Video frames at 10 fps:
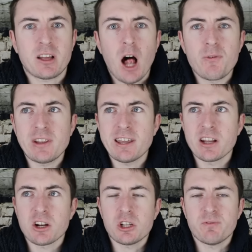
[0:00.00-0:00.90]
golf with
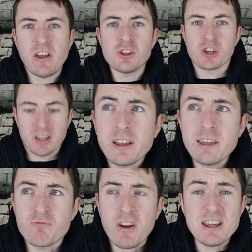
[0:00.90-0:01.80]
Leonardo da Vinci. Are
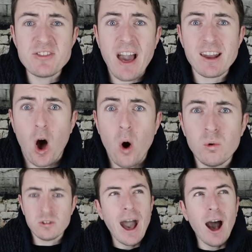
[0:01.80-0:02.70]
they really that
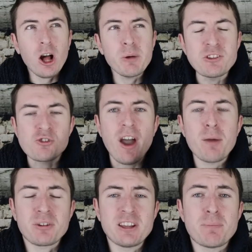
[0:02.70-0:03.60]
old? How can we try
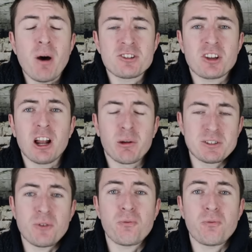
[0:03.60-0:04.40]
and pretend that Postecoglou is a